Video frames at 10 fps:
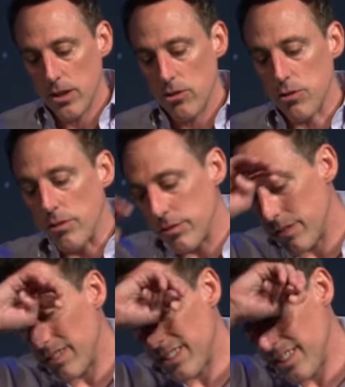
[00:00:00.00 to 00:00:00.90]
So,
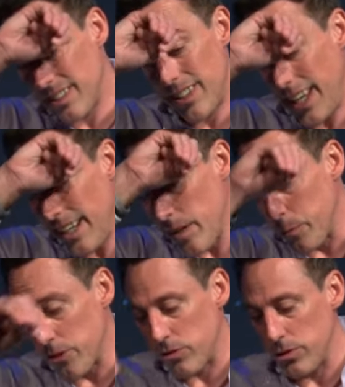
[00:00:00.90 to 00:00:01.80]
you end up
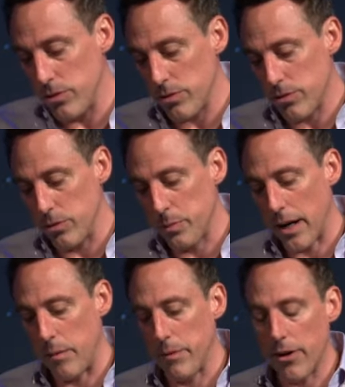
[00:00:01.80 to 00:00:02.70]
with two, two
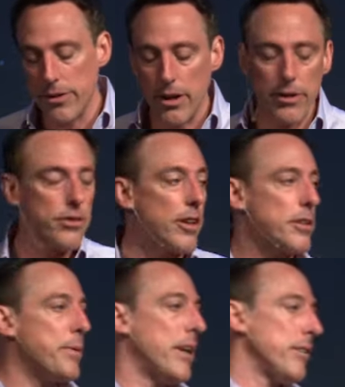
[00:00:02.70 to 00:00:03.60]
problems. I already, I already talked
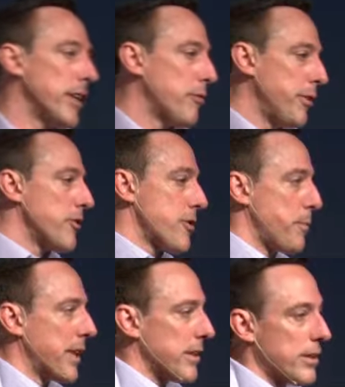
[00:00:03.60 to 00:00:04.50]
about like field
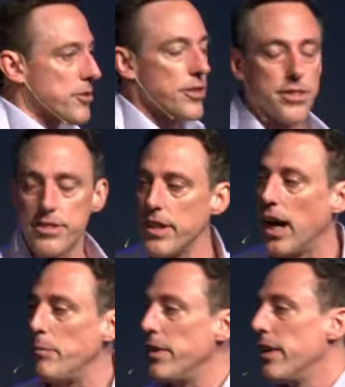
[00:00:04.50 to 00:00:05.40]
tripping on the church's
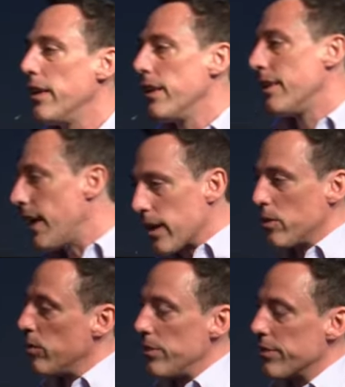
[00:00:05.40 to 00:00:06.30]
dime. Not
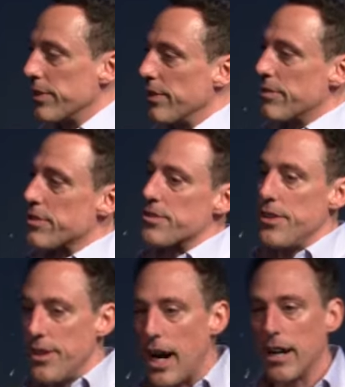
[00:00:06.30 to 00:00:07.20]
cool. You know, just
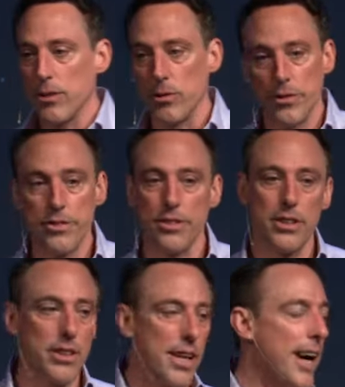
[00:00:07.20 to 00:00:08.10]
not cool. There's a
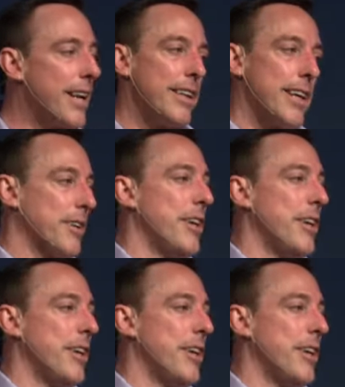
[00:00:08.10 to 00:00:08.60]
lot of like